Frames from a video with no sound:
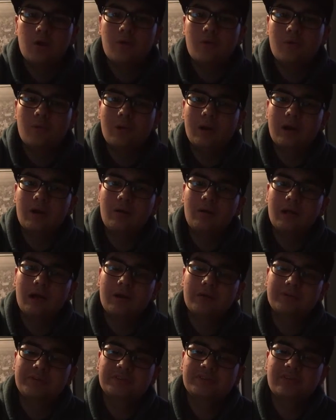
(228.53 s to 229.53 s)
Well,
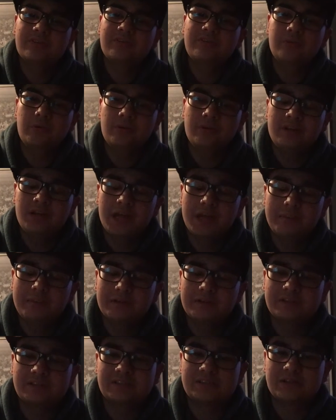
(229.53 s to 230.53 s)
how does the third
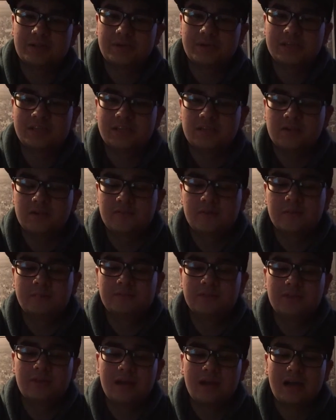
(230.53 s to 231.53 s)
game in a series live
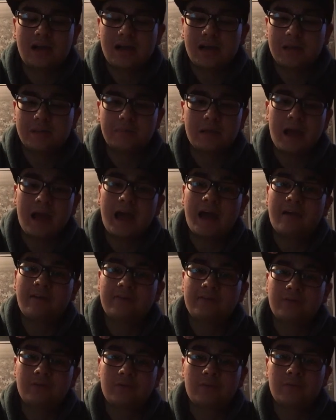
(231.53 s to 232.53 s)
up to the hype
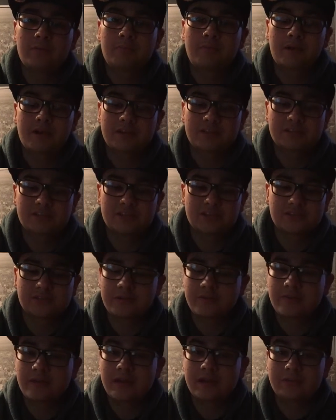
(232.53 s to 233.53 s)
after the
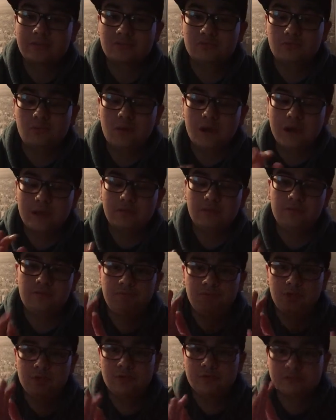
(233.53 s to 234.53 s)
predecessor that is widely
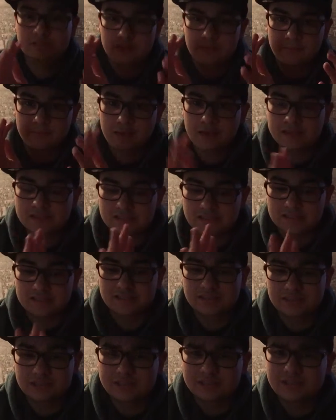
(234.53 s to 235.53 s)
viewed as the best in the
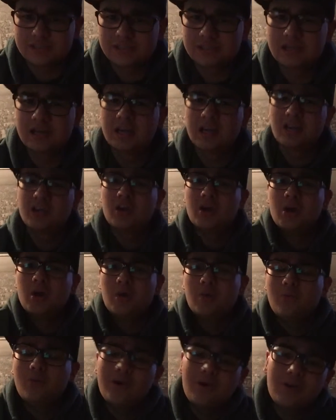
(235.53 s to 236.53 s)
series?
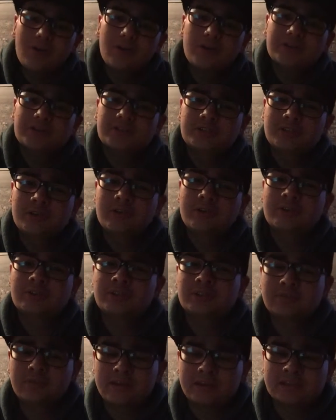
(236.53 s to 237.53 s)
Well,
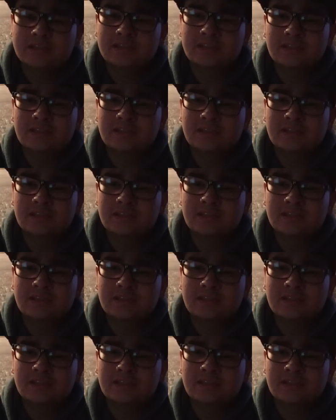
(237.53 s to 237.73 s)
Uncharted Drake's